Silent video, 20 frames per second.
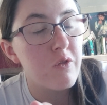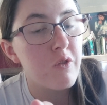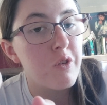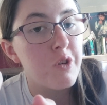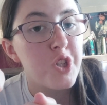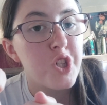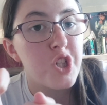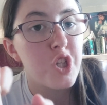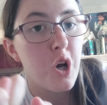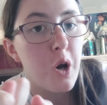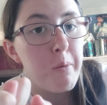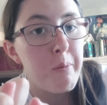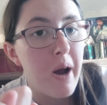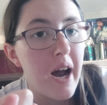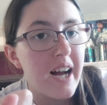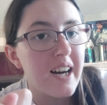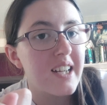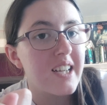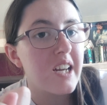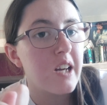were so
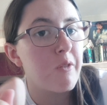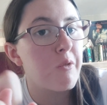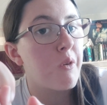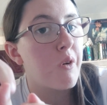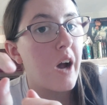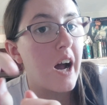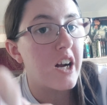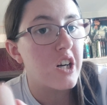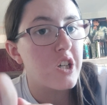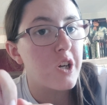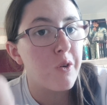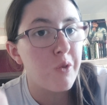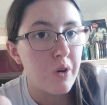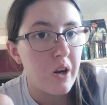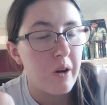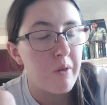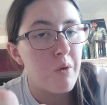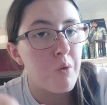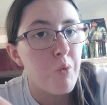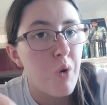panicky, we actually thought
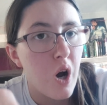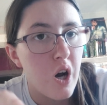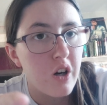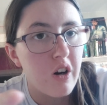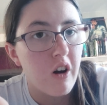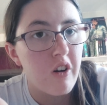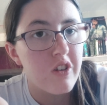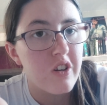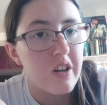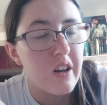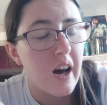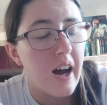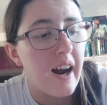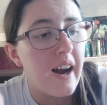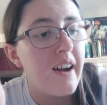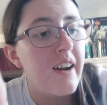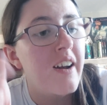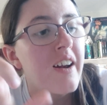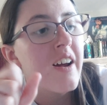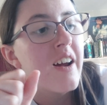that we were going to
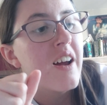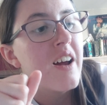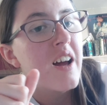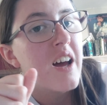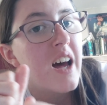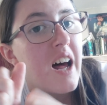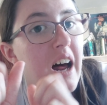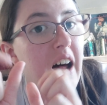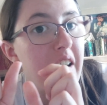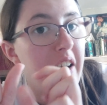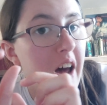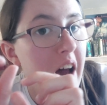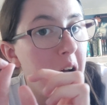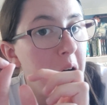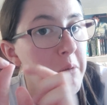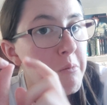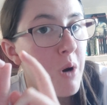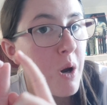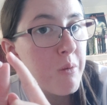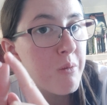die at
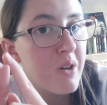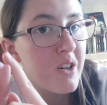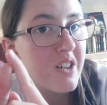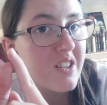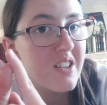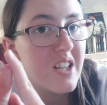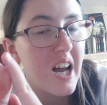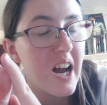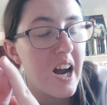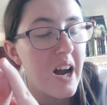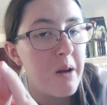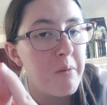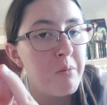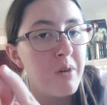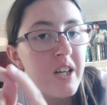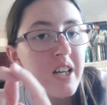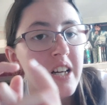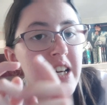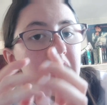that moment in time.